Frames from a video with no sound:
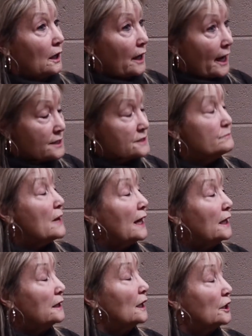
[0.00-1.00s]
has
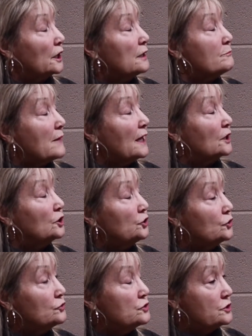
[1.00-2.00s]
made, uh, it made a
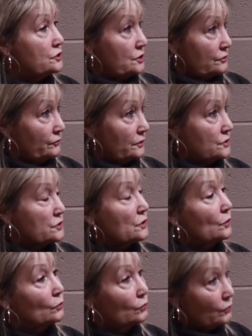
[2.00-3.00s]
huge difference
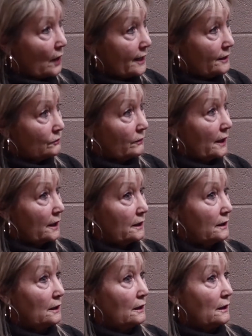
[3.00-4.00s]
right away.
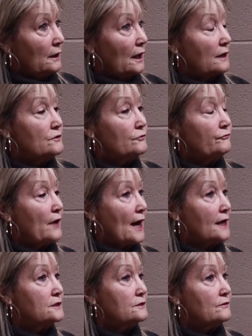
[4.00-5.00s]
And the
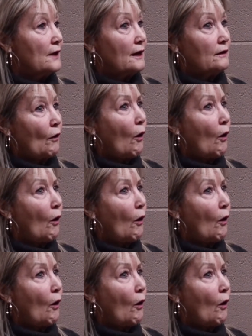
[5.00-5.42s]
fact that